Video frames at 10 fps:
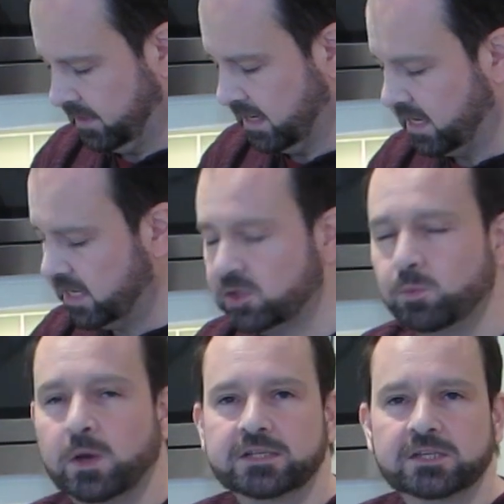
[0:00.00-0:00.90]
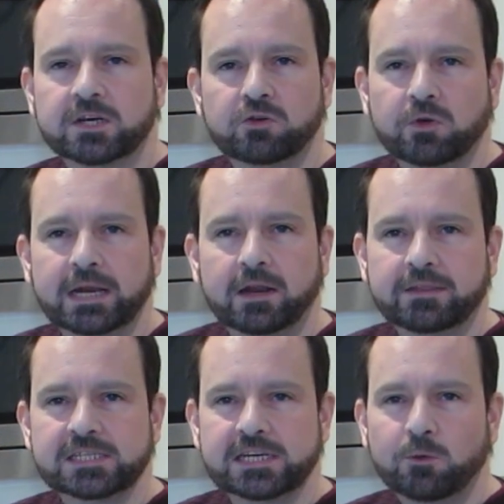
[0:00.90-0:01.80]
And each one's going to create like
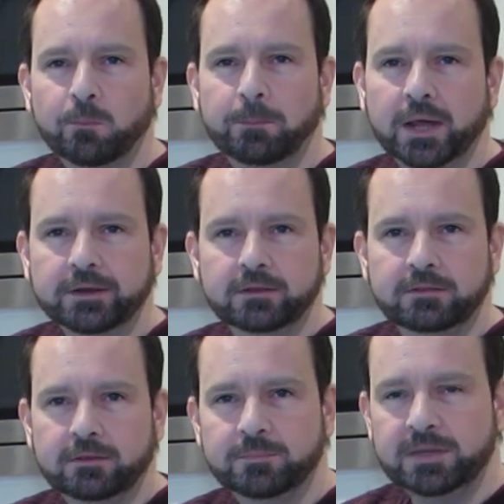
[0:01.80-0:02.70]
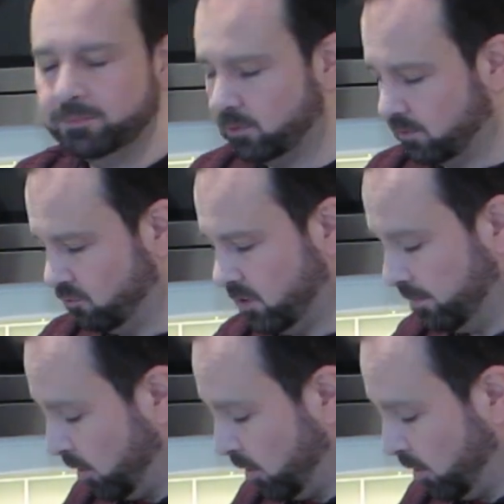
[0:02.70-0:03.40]
this little bun that people can rip